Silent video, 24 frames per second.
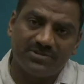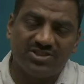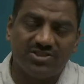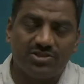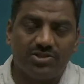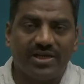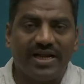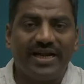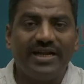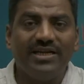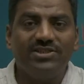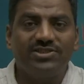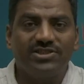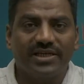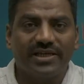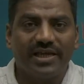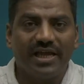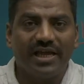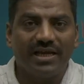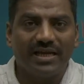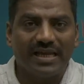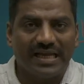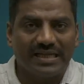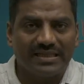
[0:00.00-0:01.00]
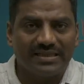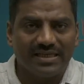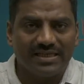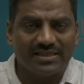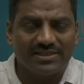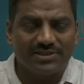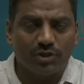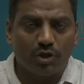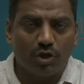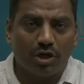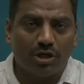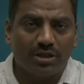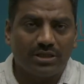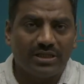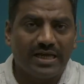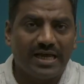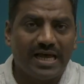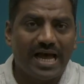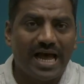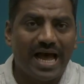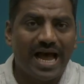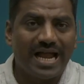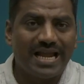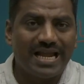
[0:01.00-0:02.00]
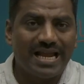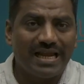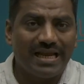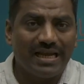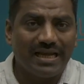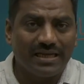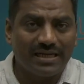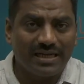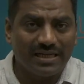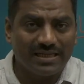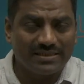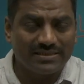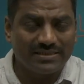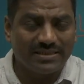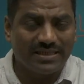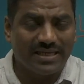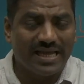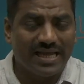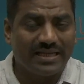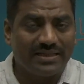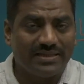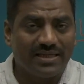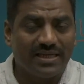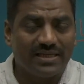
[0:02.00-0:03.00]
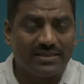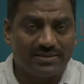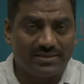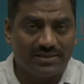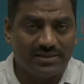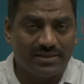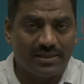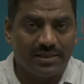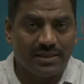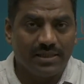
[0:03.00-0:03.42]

trend checking like this or the analytics like this,